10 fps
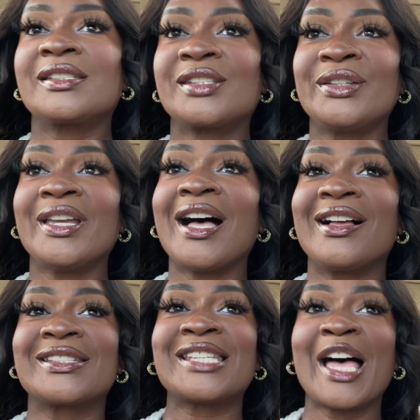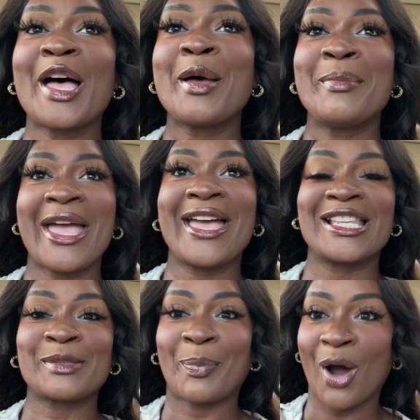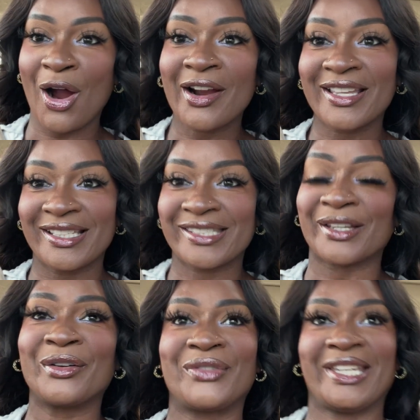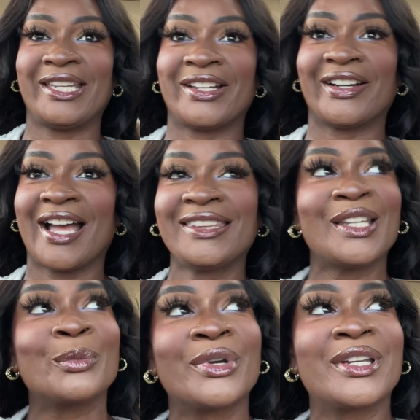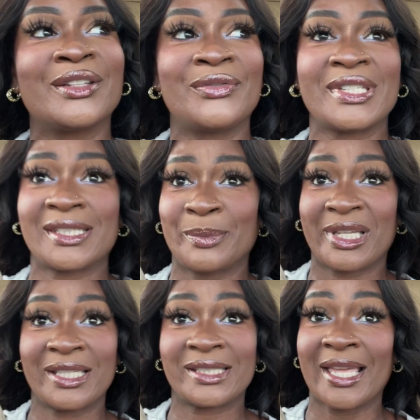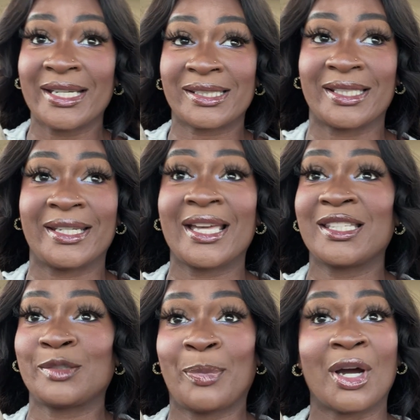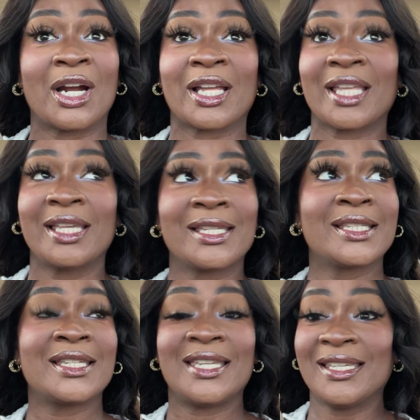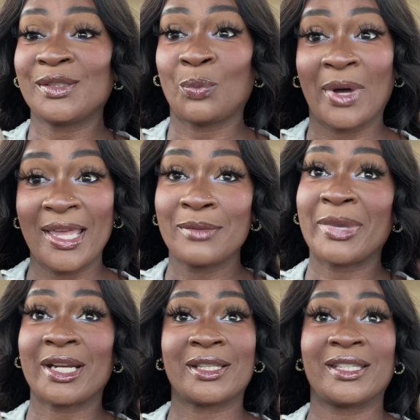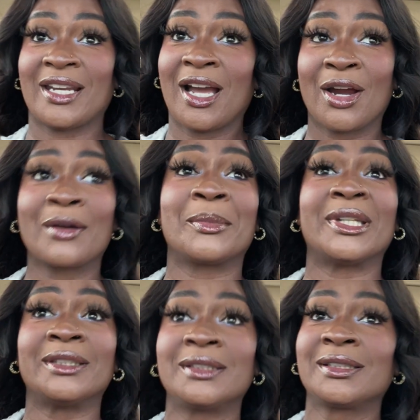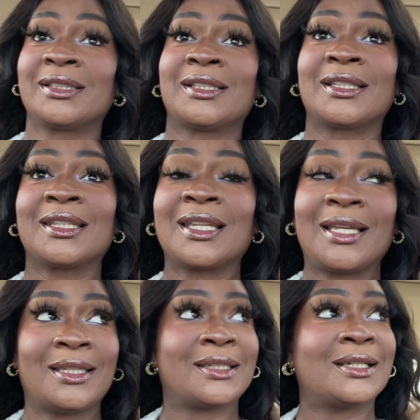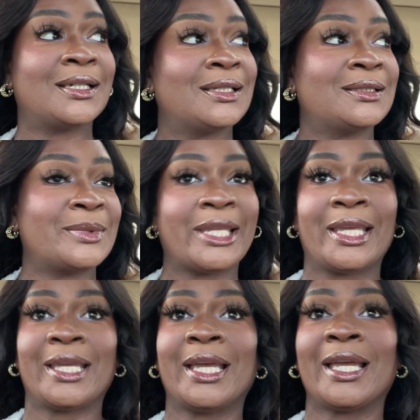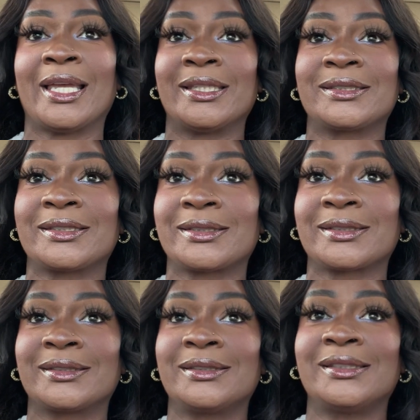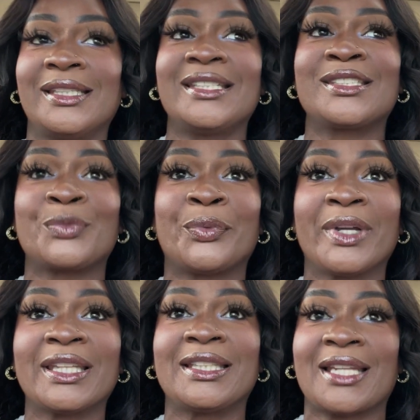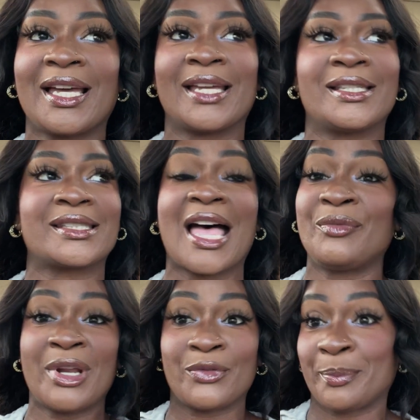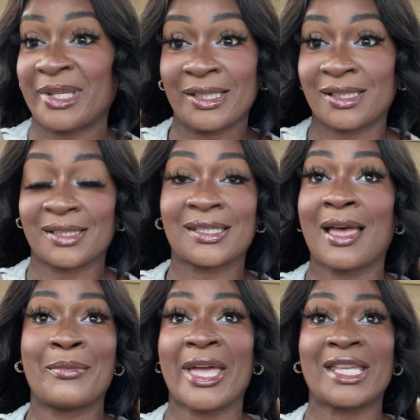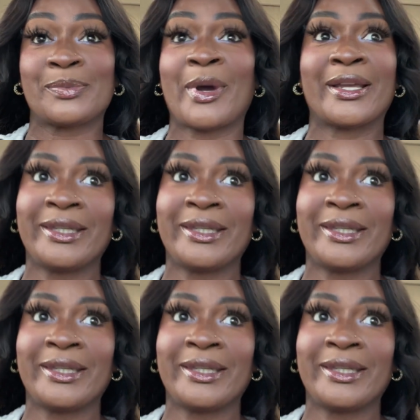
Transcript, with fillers: So, y'all, time it's over here. I think we're gonna visit because that nice park. It's way better than Hermann. Like, oh my gosh. It is really nice. I've never been to Tom Bass Park.